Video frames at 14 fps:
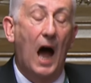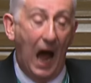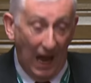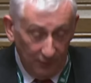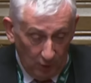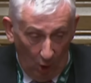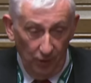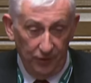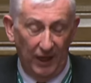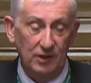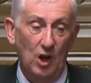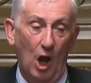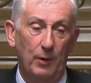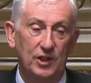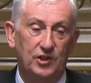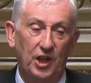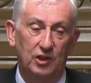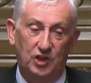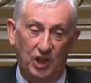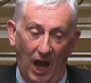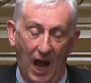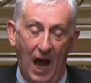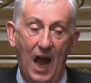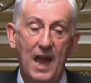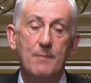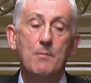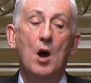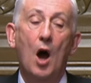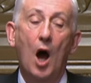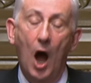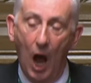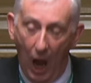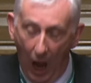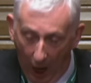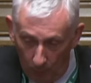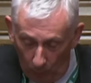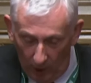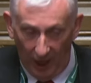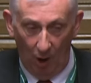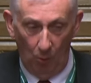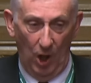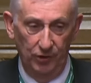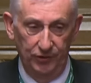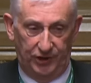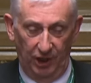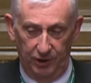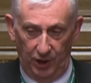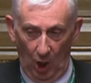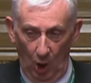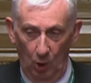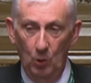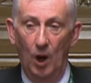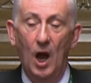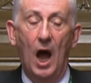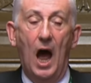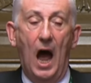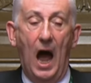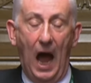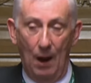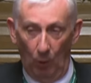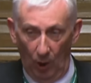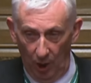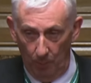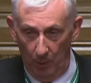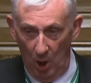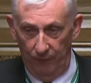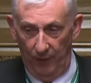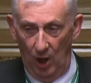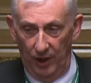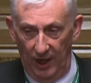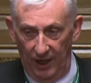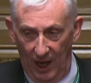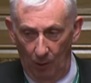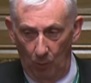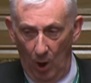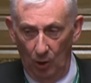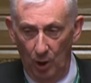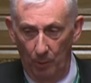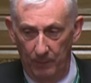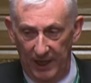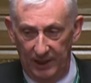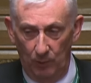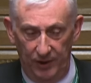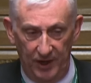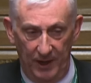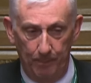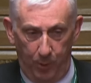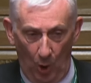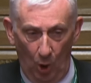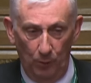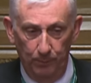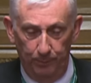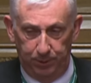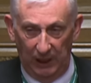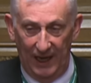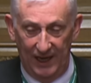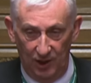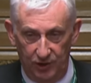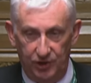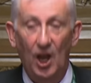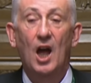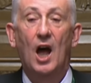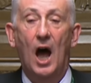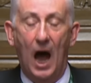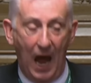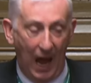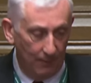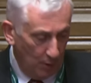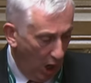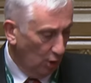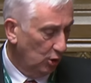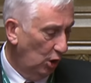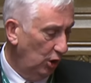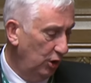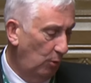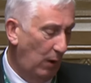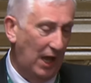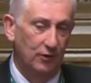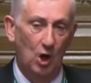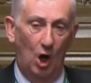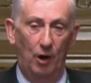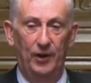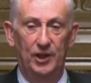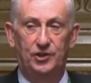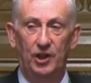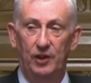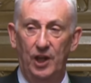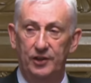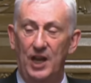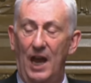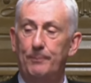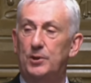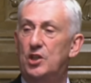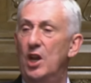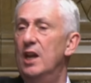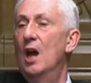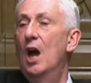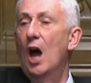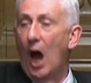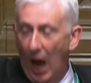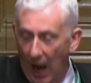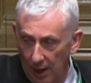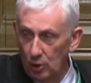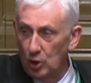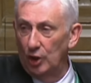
I don't think now is the time, and what I want to do, I want to move on and I want to meet with the important players. I'm now going to hand over to the Deputy, and I'm